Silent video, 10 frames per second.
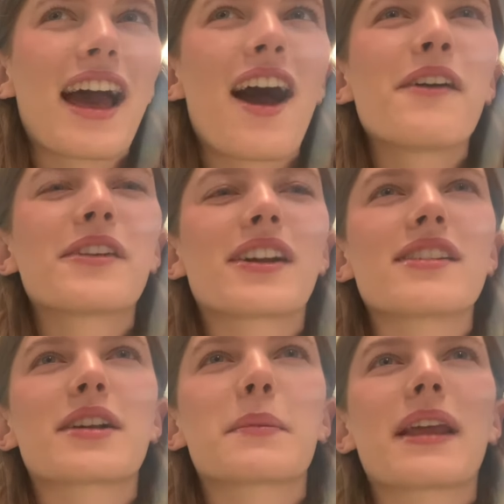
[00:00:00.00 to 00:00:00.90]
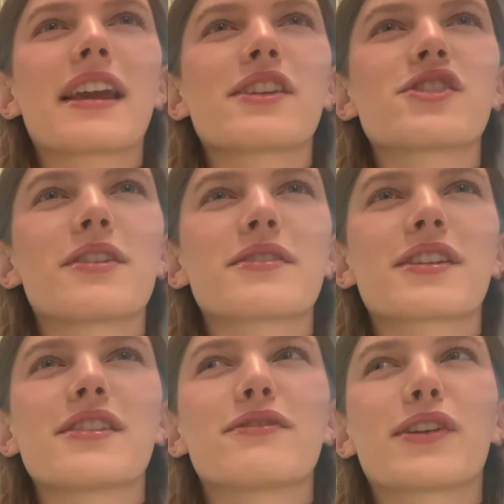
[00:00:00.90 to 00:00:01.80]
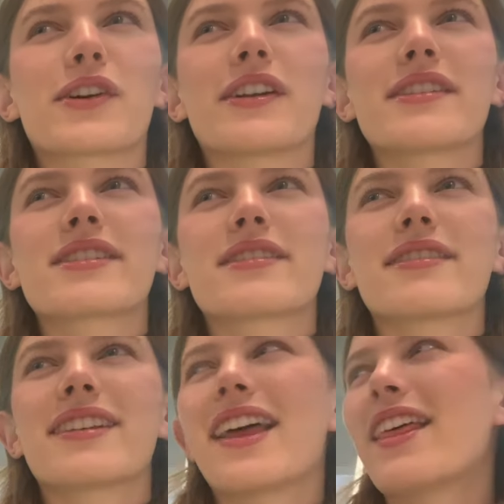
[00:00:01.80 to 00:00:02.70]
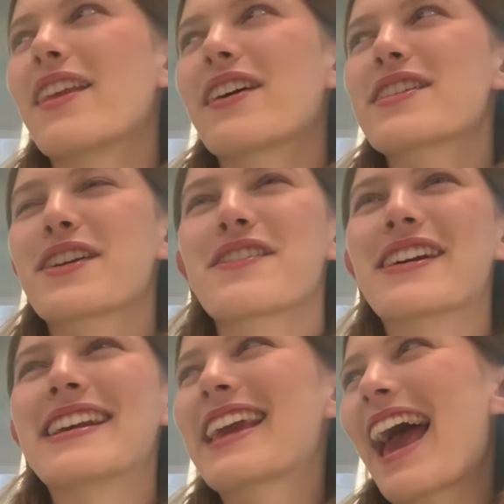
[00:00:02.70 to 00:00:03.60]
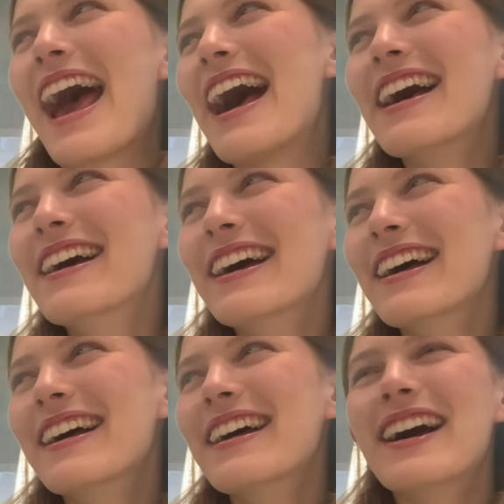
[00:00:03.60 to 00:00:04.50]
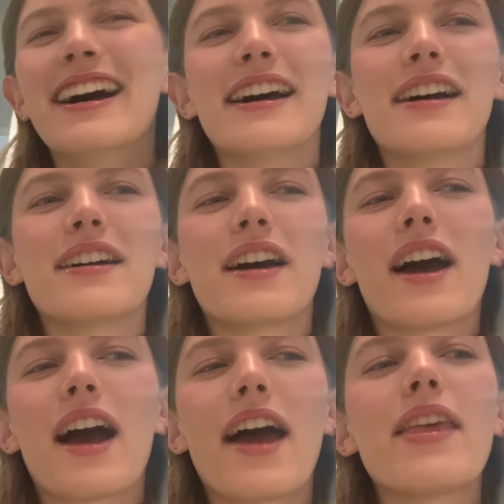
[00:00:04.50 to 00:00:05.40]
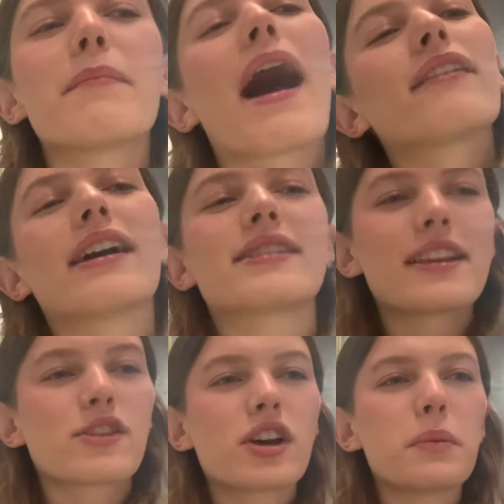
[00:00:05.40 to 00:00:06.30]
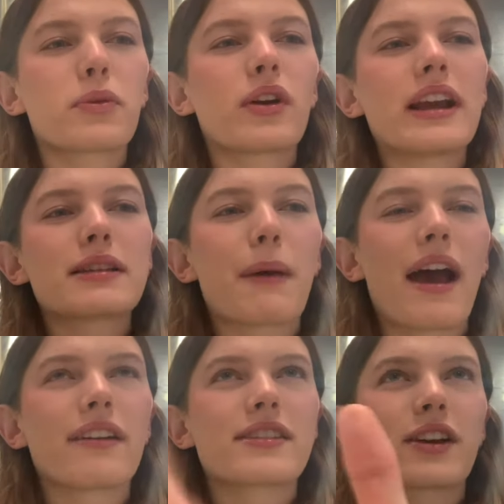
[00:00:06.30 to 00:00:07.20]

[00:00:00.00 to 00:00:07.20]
I want to go to Copenhagen, she wants to go to Florence, and then the rest don't really care. And then Paris. The top three is Paris,